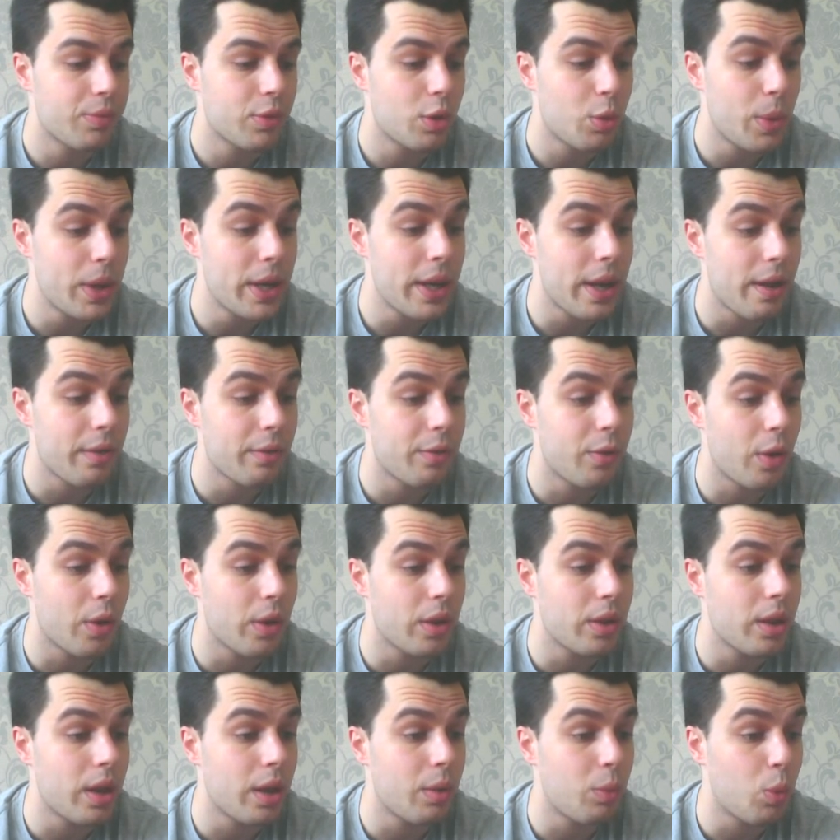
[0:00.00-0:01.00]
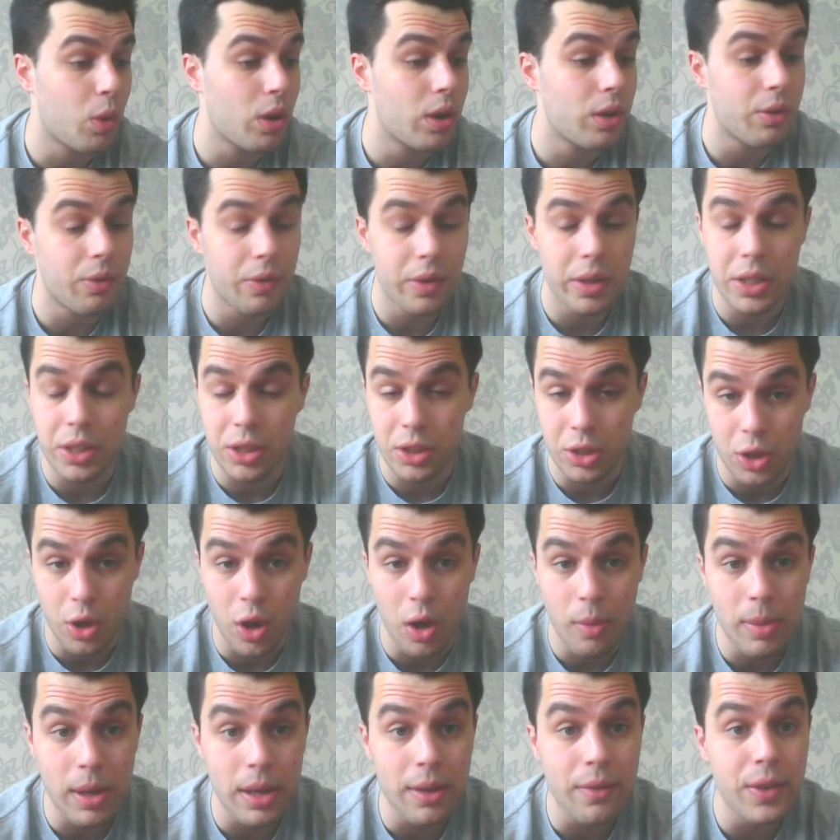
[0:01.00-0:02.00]
to win that fight, and one of the reasons that
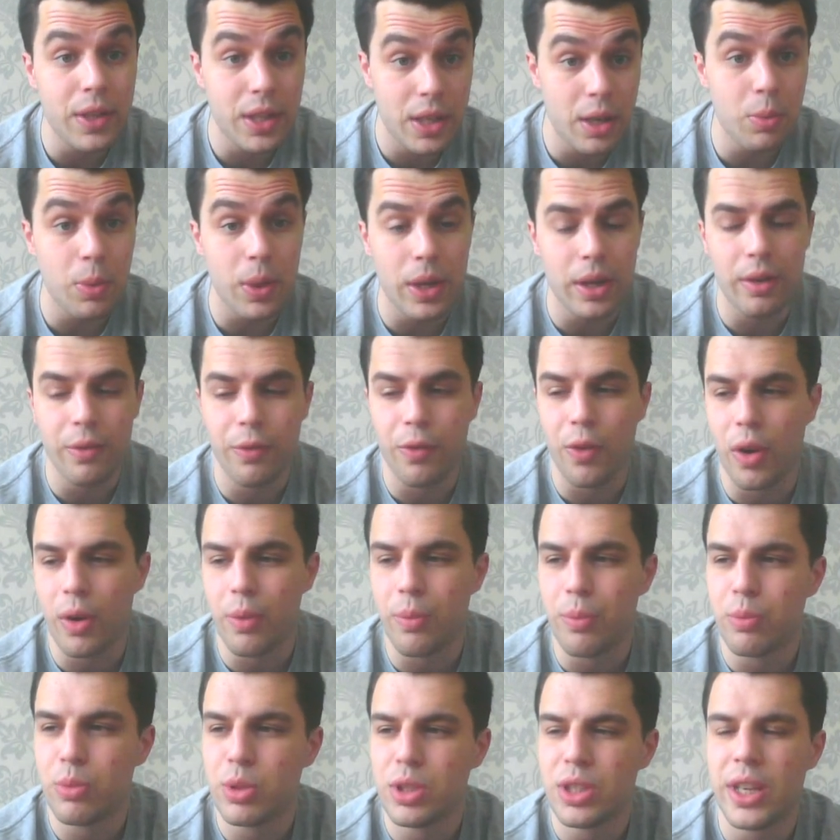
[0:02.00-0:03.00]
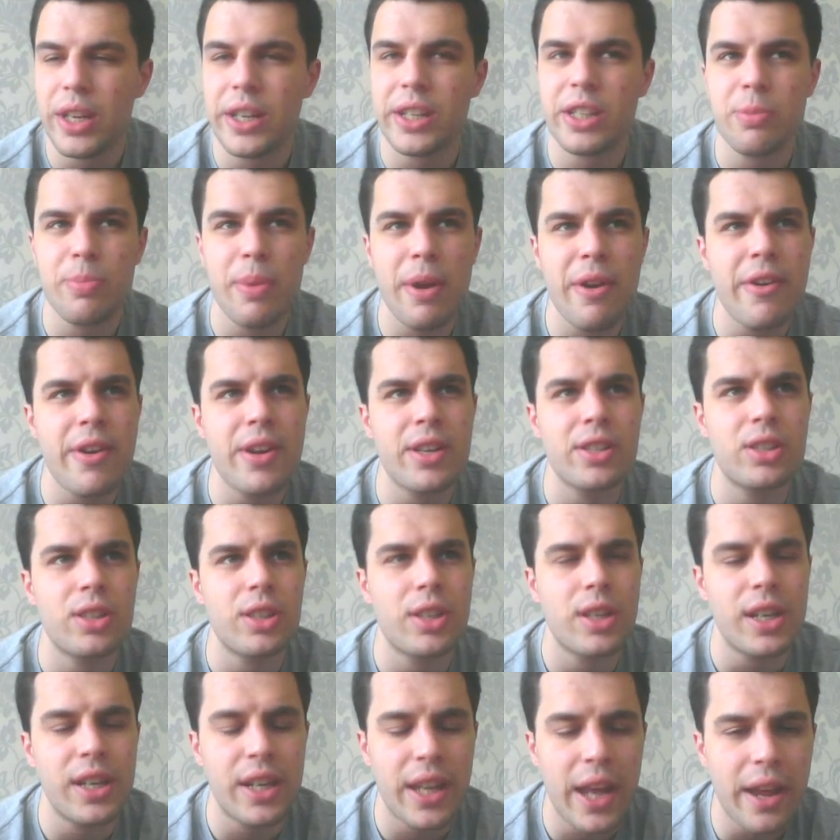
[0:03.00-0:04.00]
I believe he did win the fight, was the experience
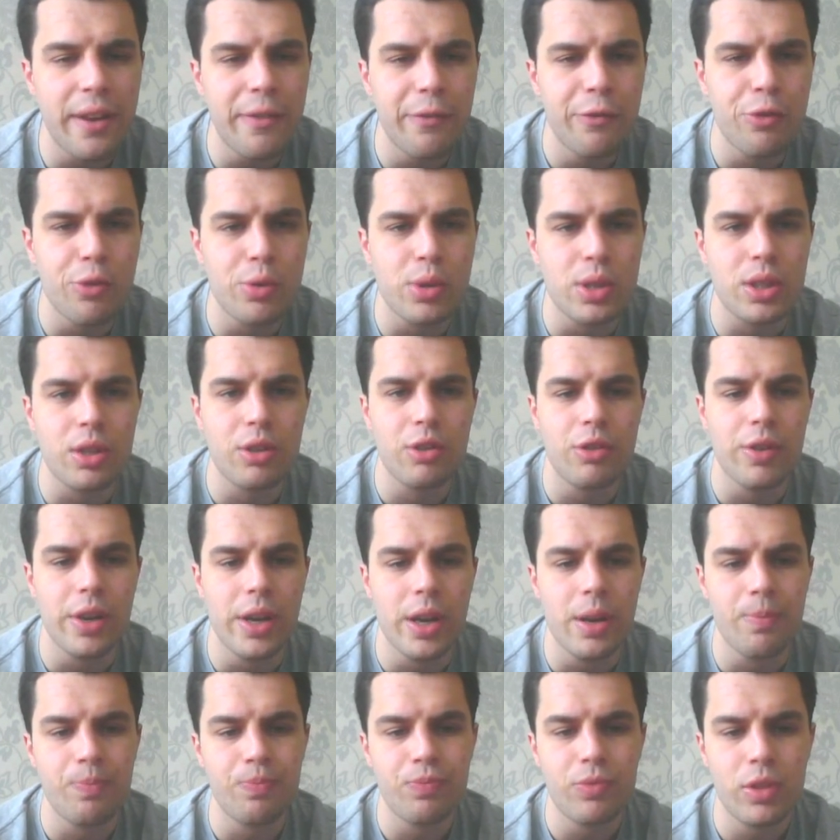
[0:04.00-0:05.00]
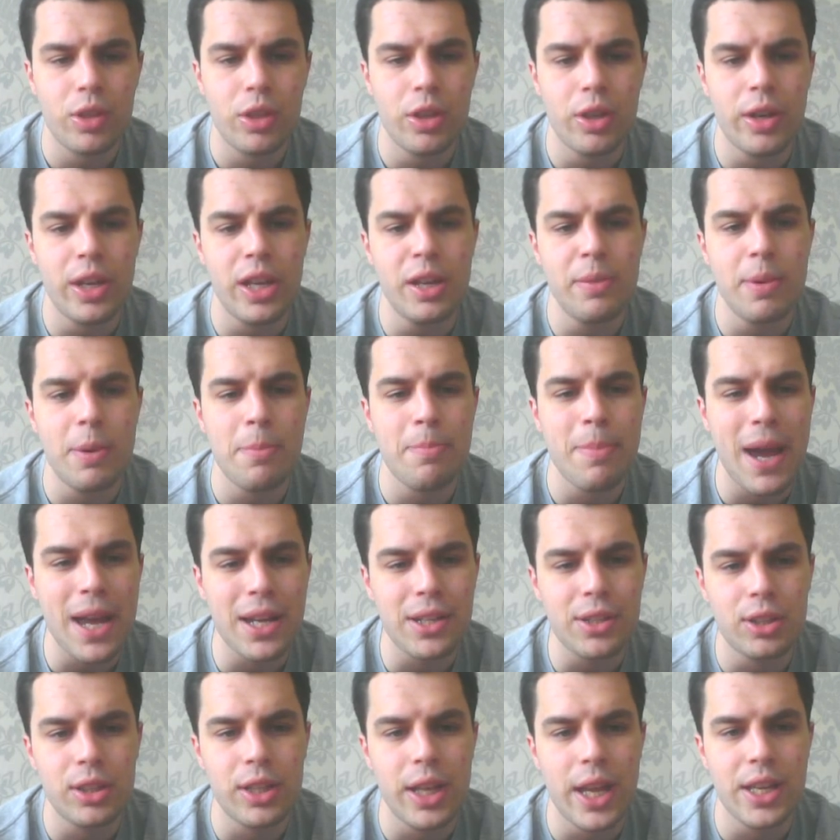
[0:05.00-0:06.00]
that he'd gained through his career. You know, he'd been
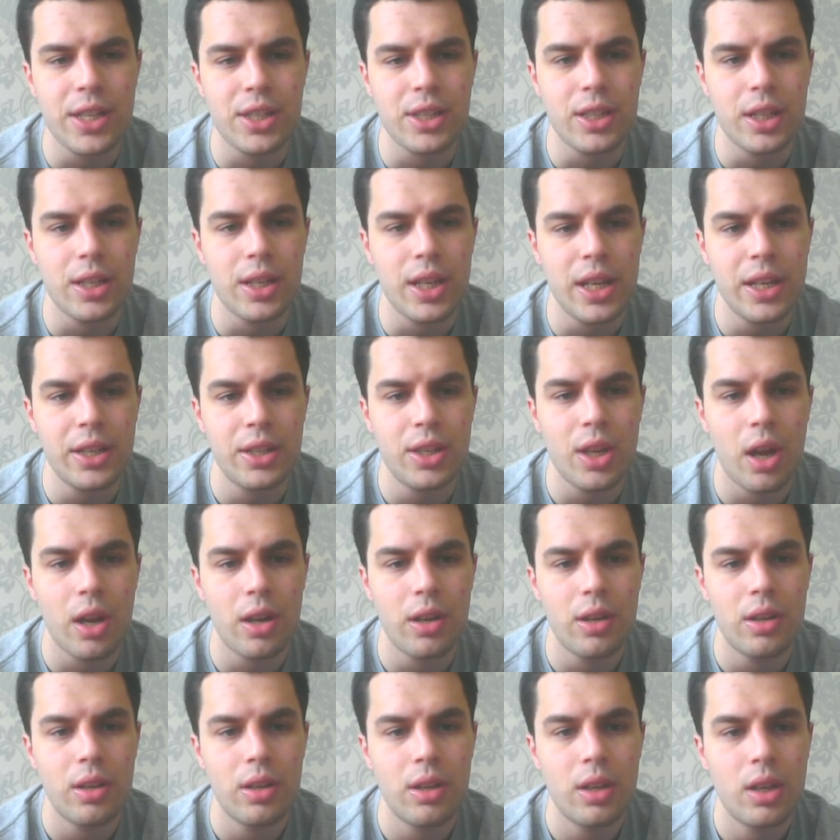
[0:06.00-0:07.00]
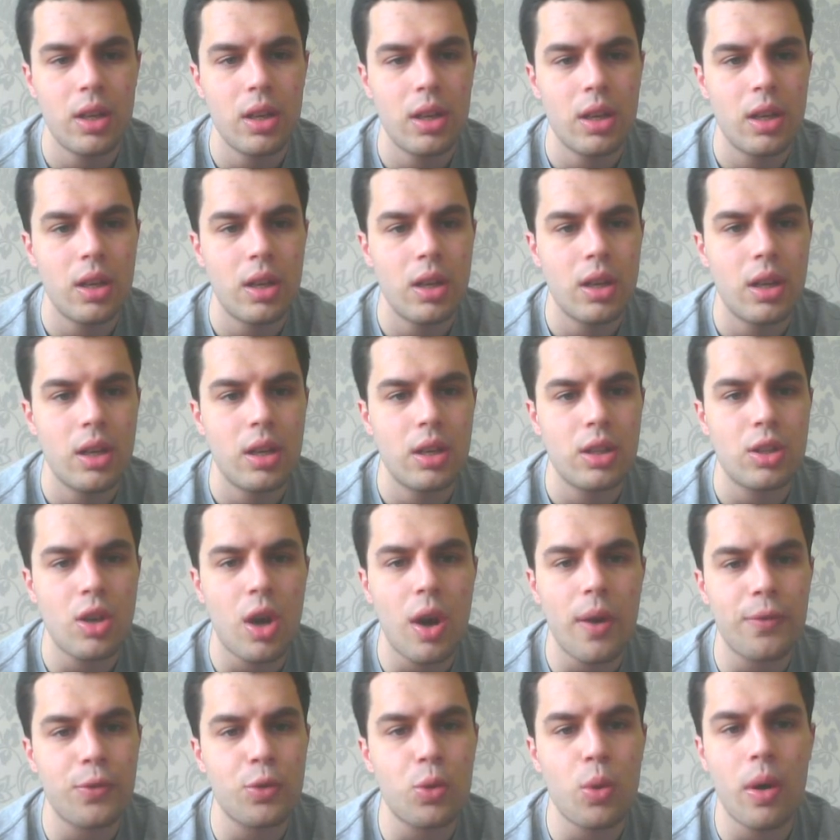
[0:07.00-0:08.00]
battle tested. He'd done
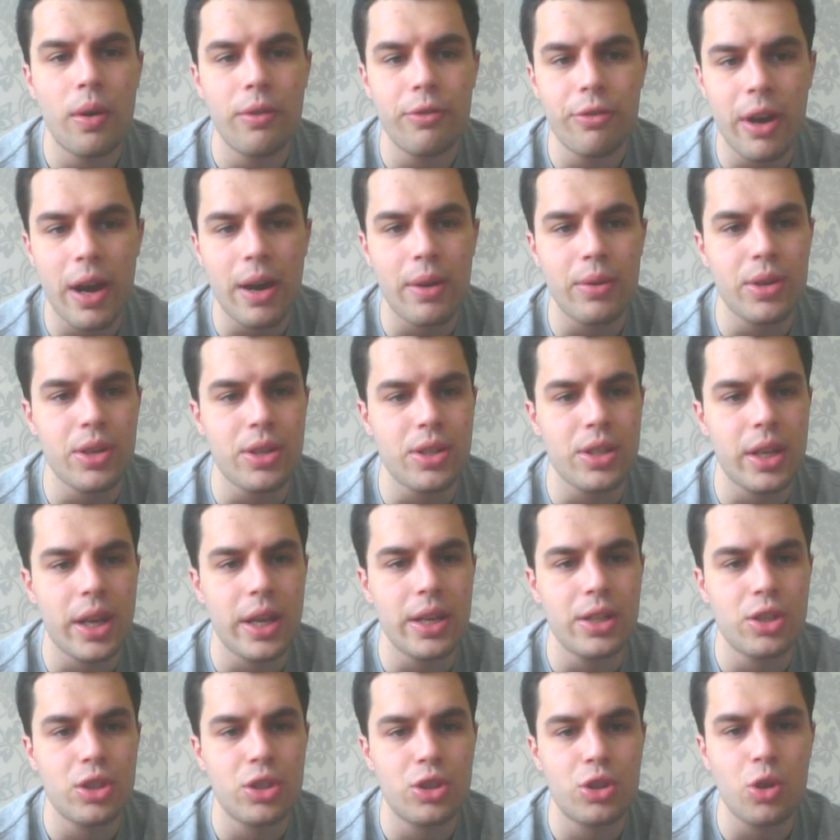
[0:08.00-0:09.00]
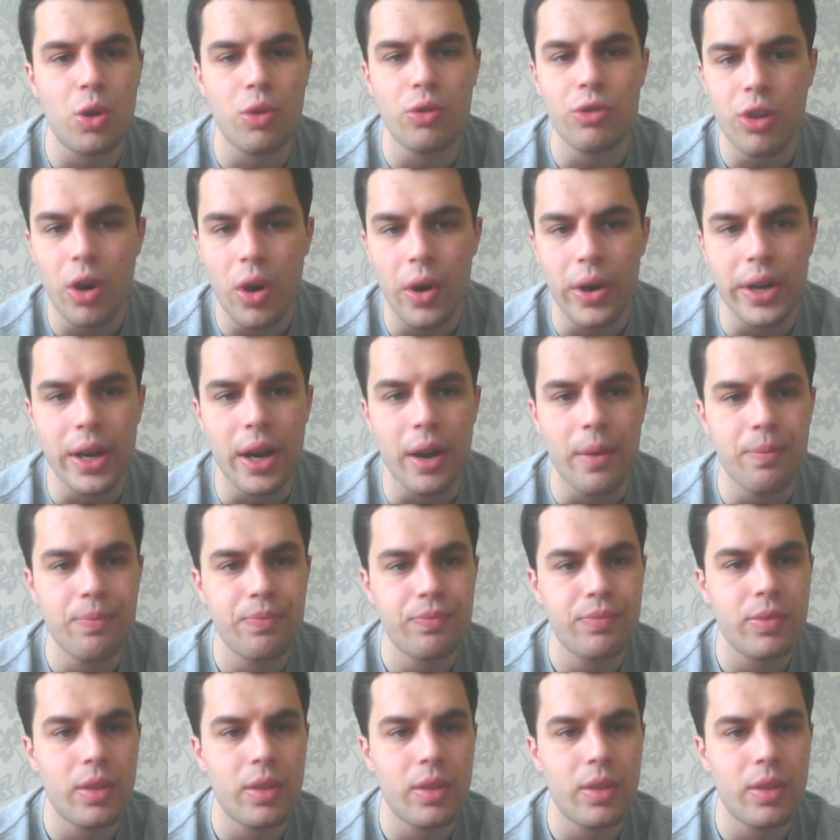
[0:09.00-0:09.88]
tough 12 rounders against John Ryder,